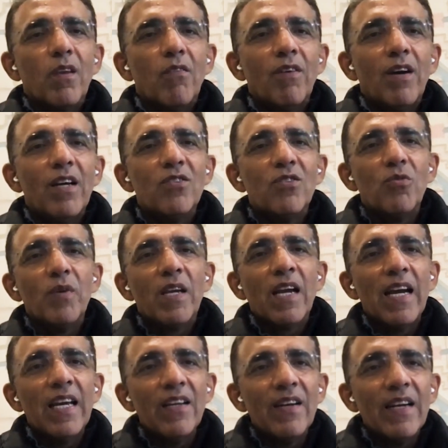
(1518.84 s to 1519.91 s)
Right? So we
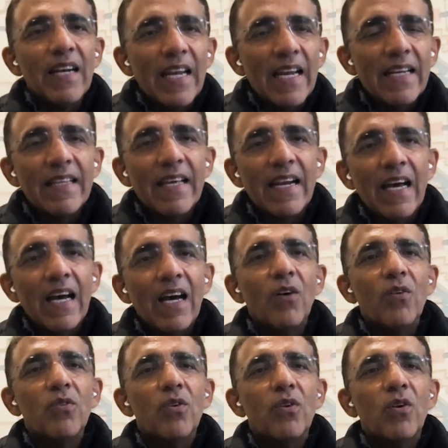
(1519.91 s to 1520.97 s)
kind of lay that
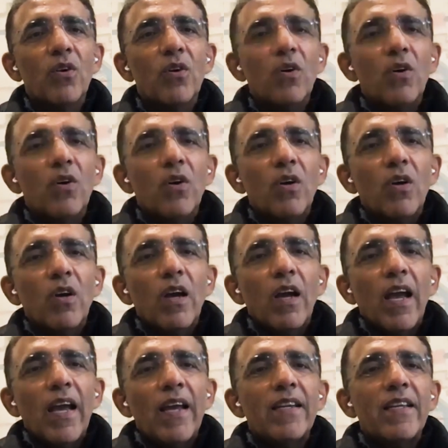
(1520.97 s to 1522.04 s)
out.
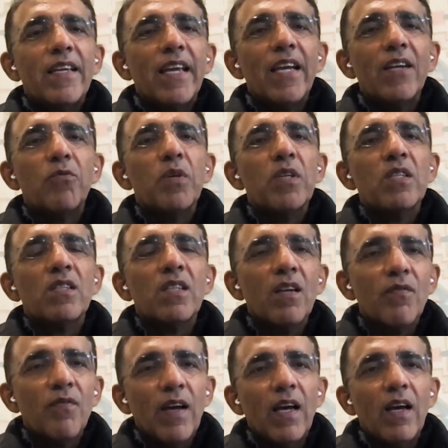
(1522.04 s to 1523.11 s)
And yet we
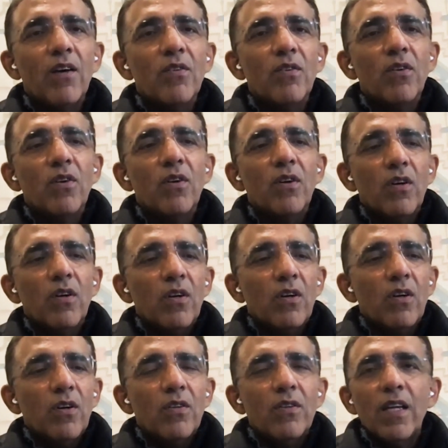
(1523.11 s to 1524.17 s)
still found
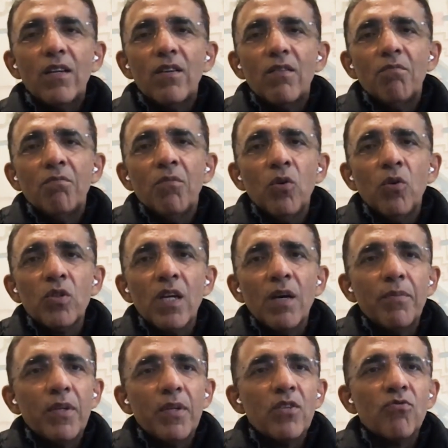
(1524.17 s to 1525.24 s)
that most
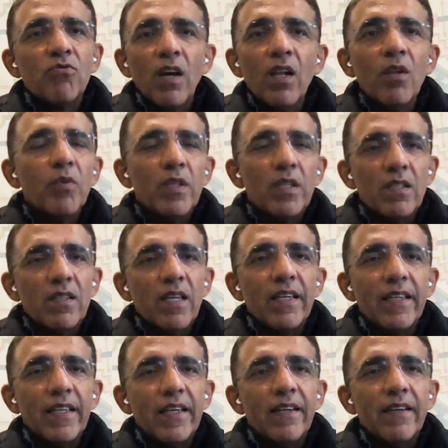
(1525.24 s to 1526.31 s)
companies struggle with this
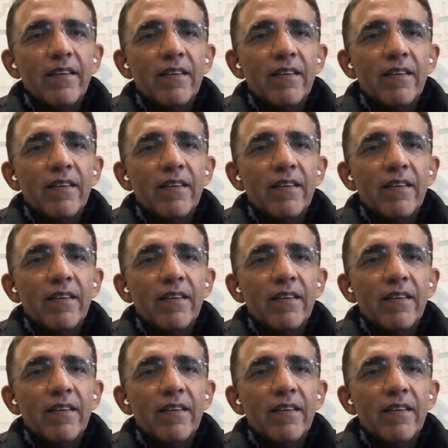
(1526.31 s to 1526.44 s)
idea.